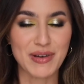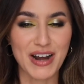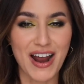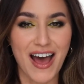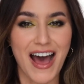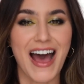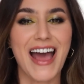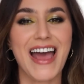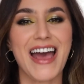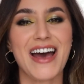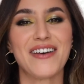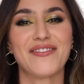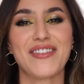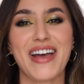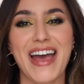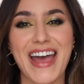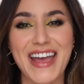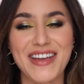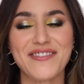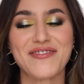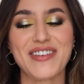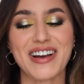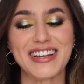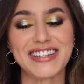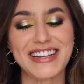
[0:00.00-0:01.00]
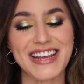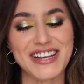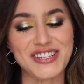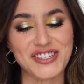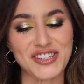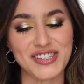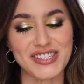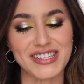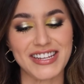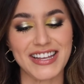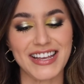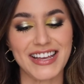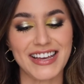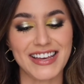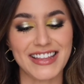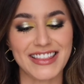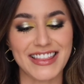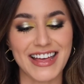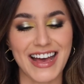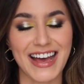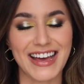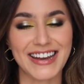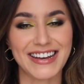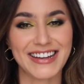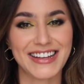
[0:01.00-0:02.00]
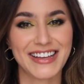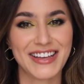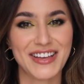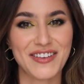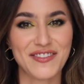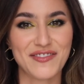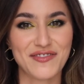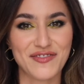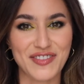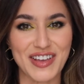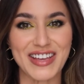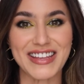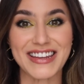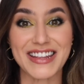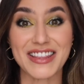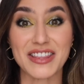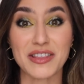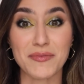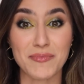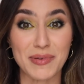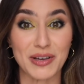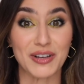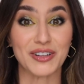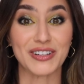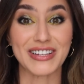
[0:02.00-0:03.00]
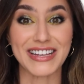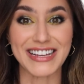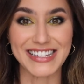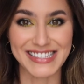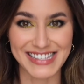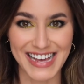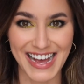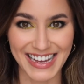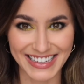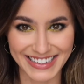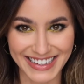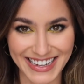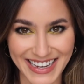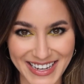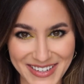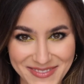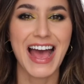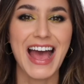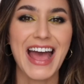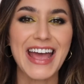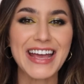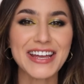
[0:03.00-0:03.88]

but I have eight foundations here that fit the bill exactly.